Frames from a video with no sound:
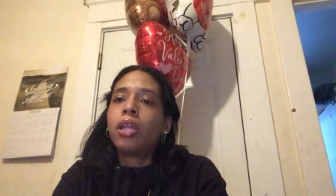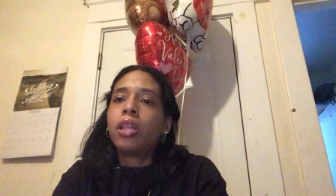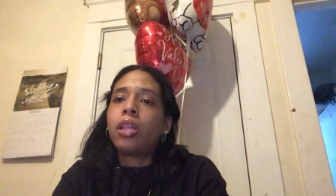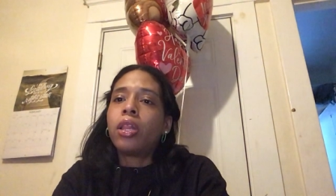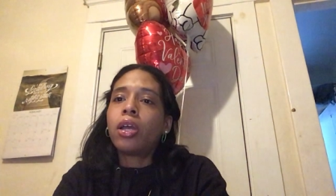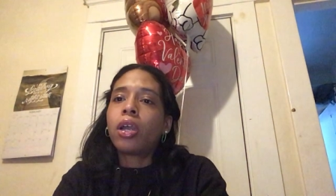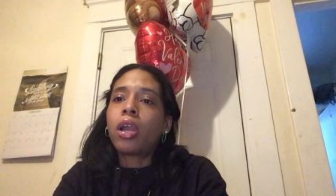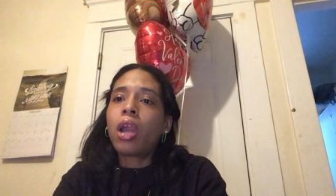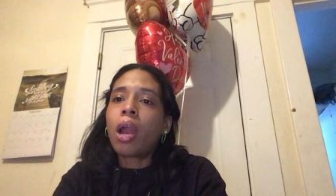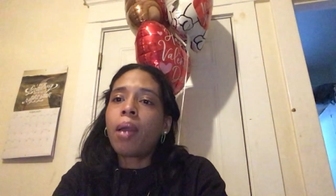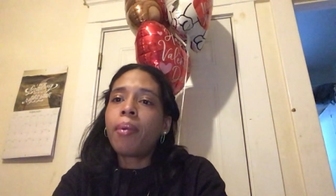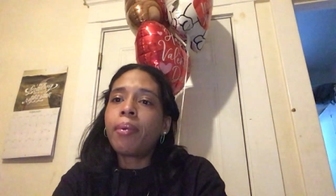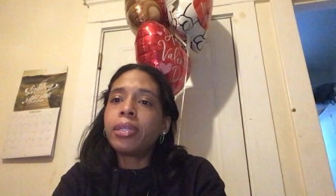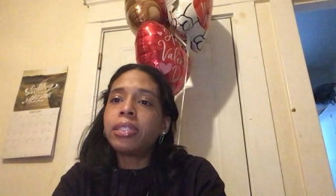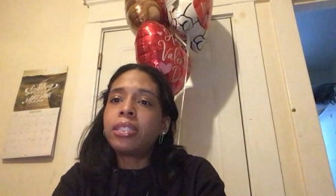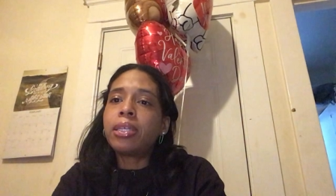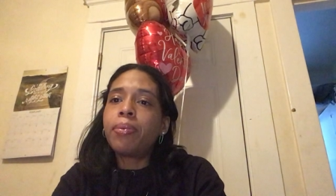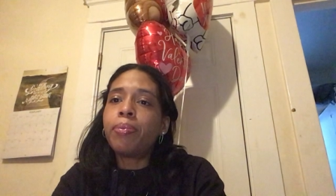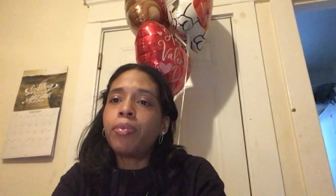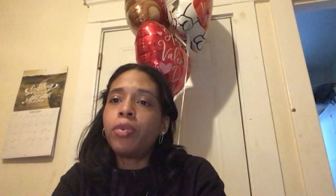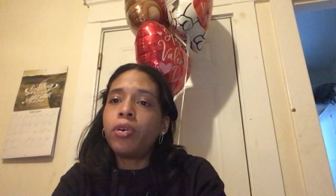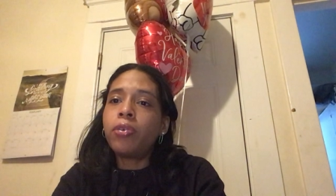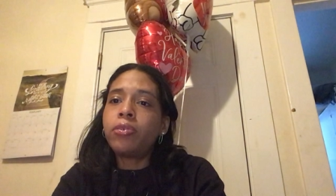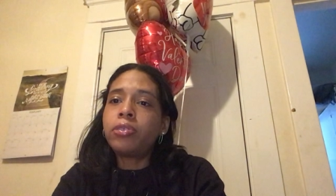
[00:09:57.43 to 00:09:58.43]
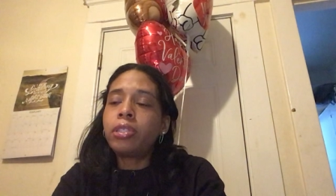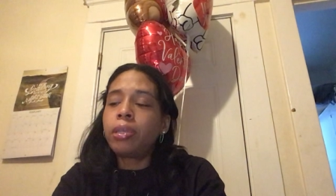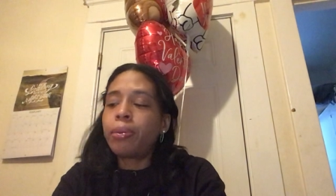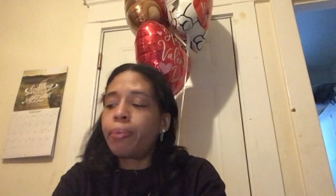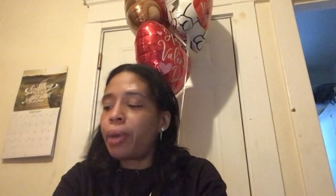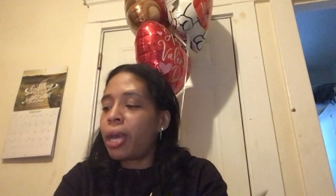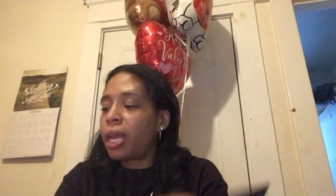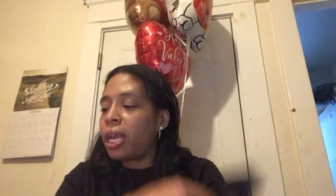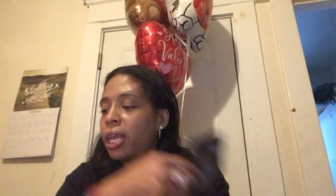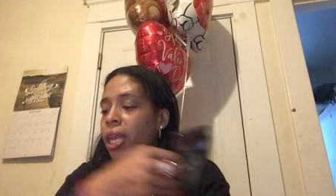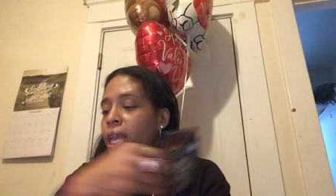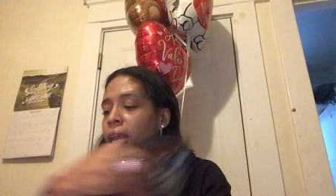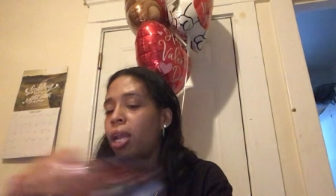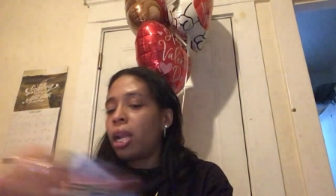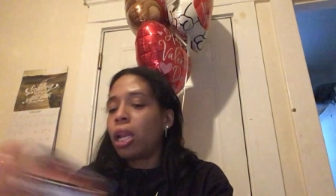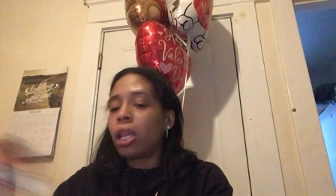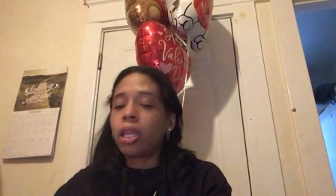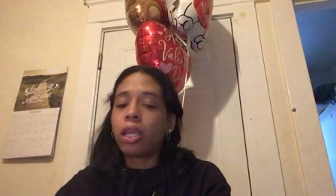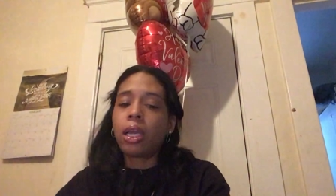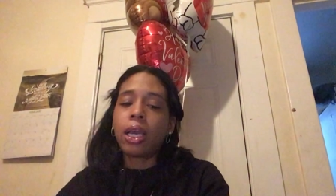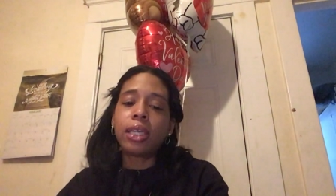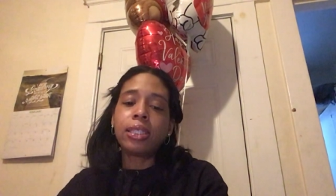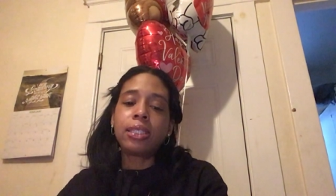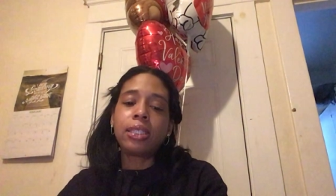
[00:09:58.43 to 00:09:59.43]
The karmic didn't move somebody
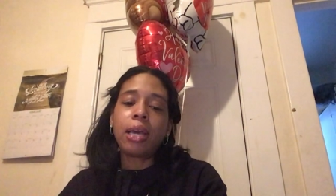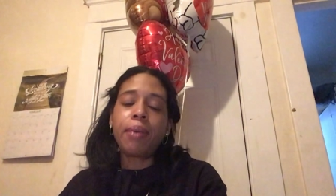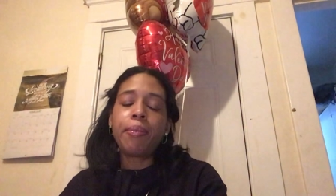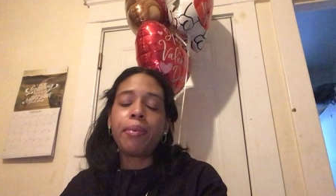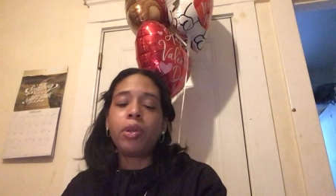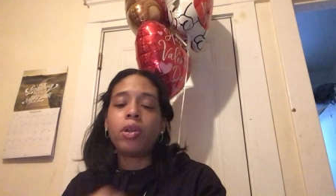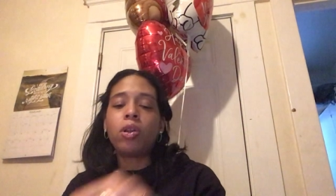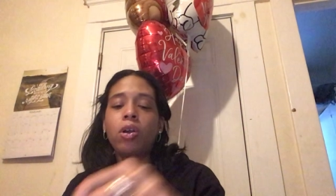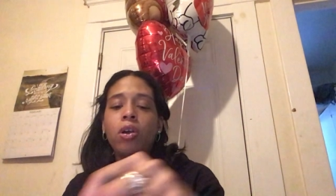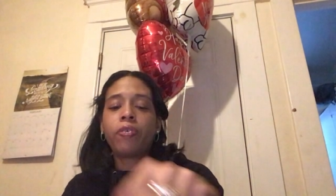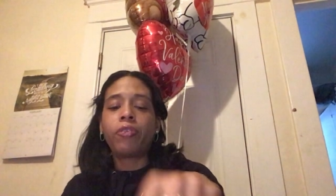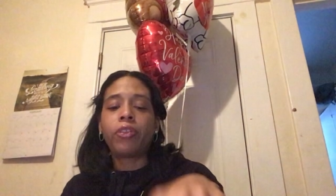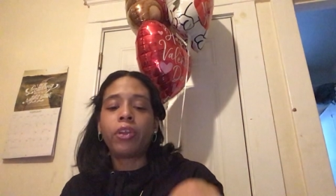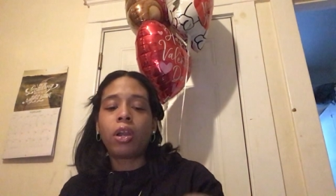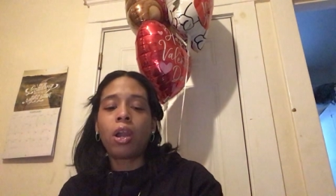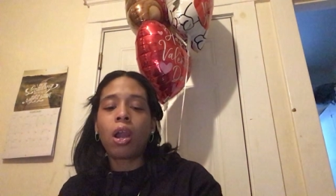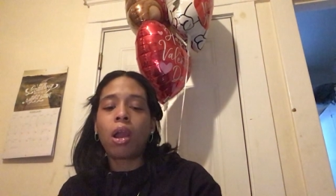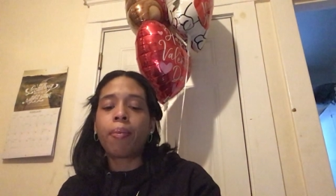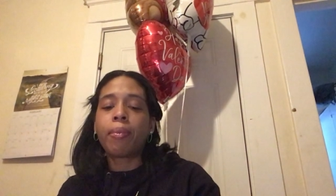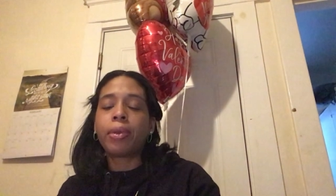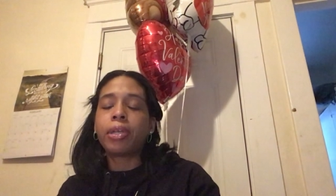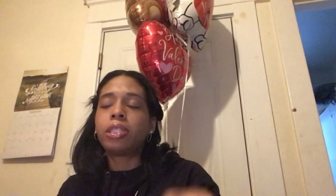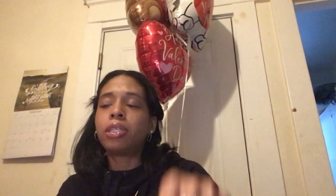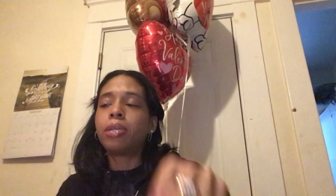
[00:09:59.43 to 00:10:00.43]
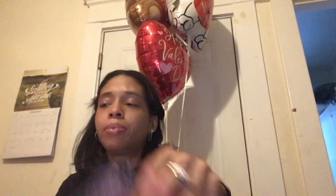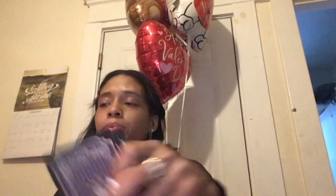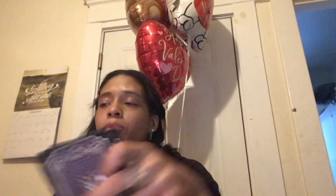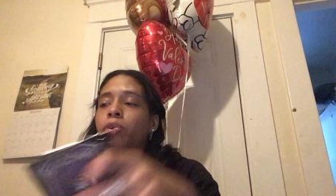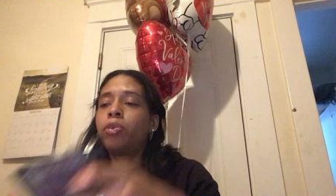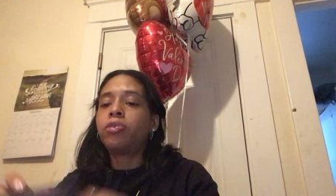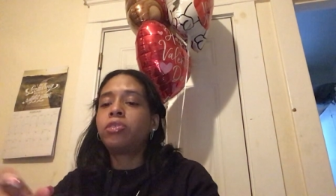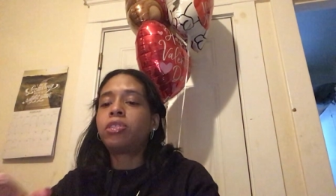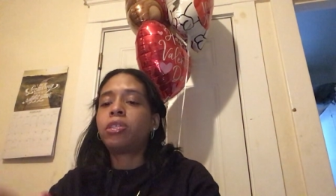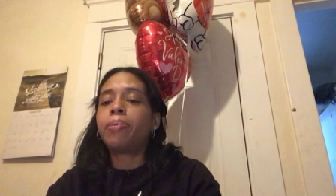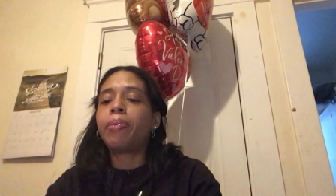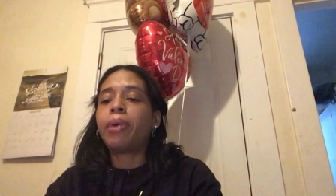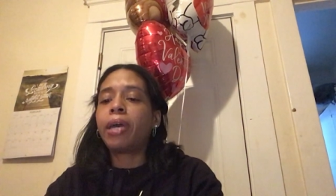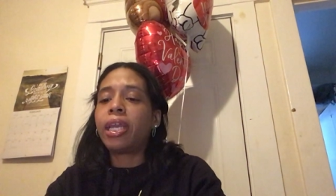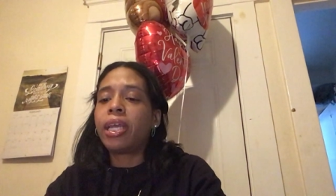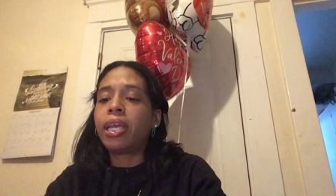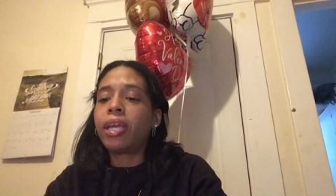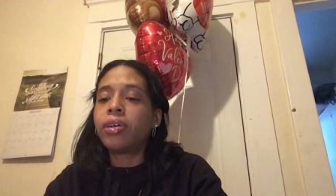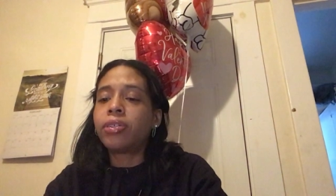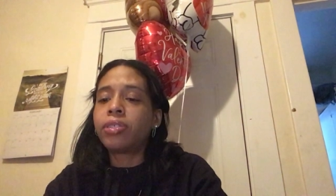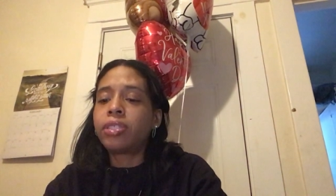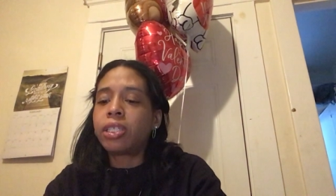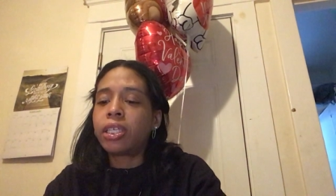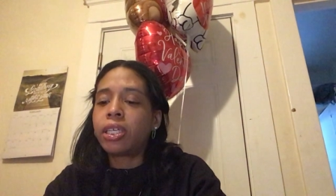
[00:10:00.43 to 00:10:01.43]
in. Guys, let me know if the karmic didn't move somebody
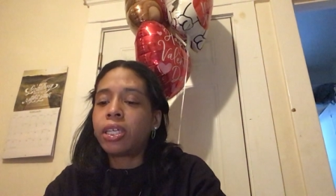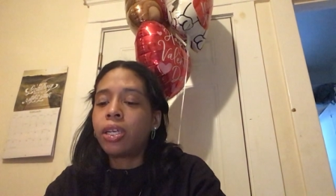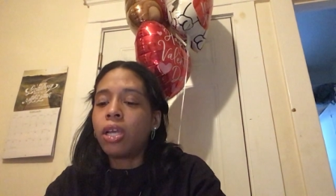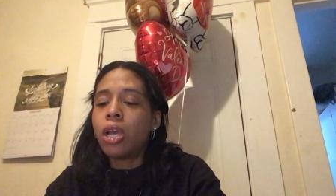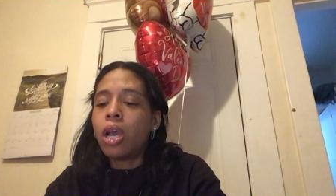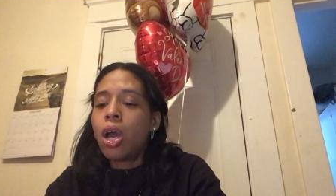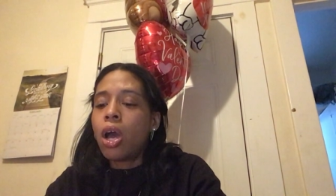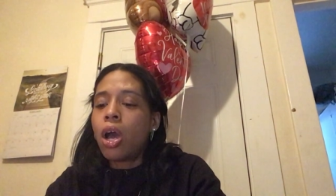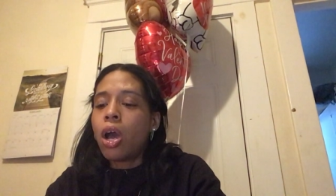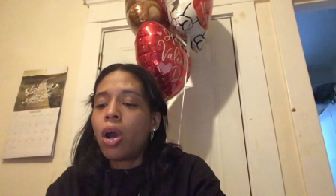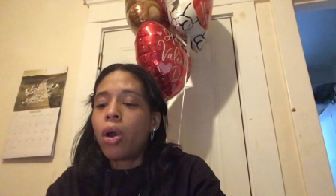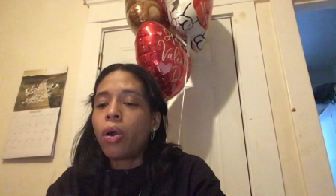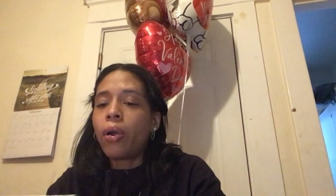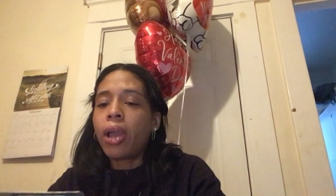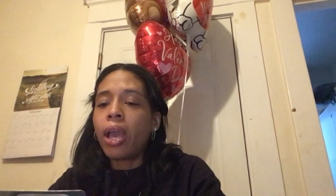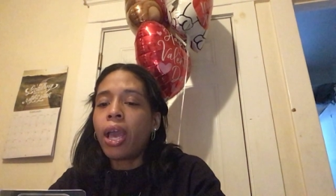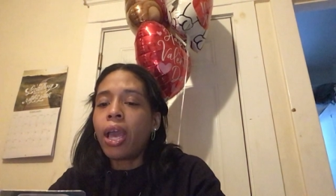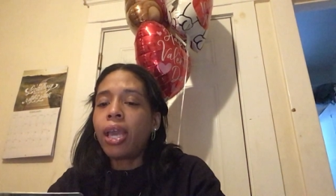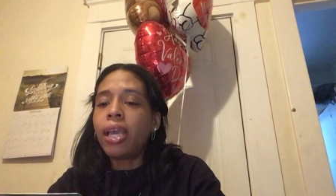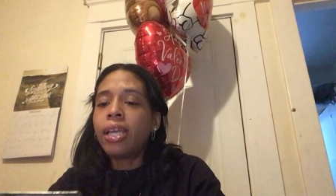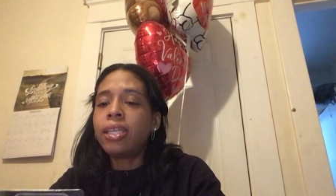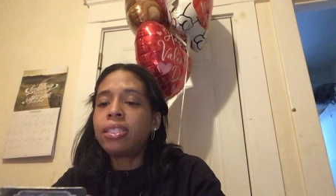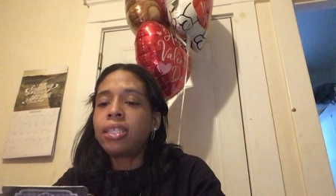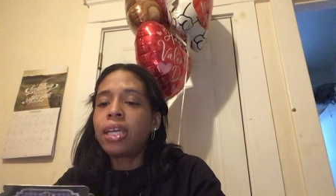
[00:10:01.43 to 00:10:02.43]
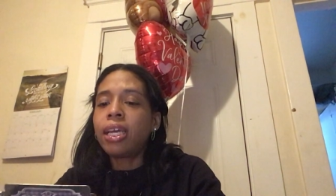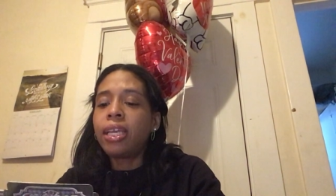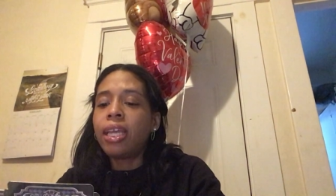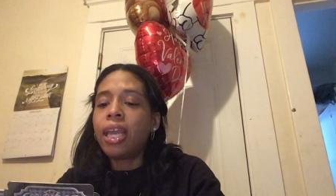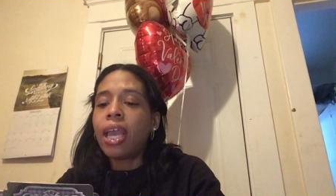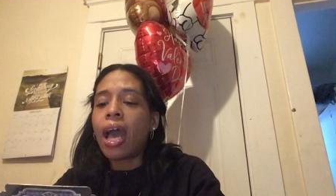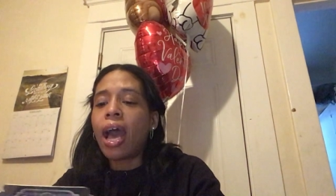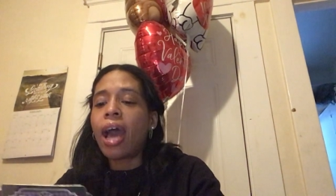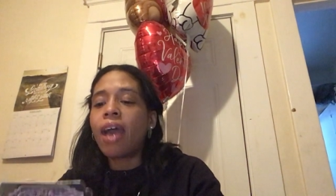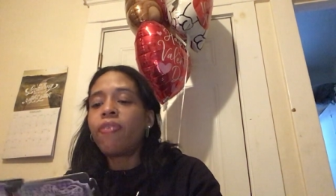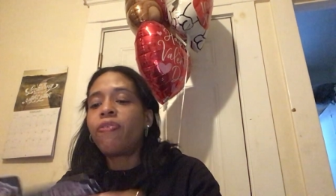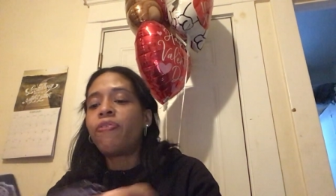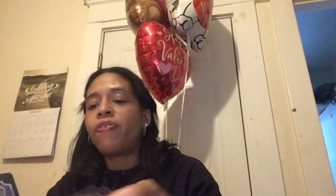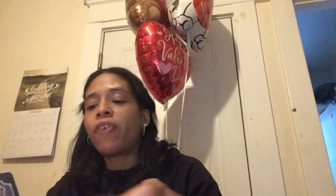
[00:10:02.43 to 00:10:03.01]
else in. Okay? He said, yeah,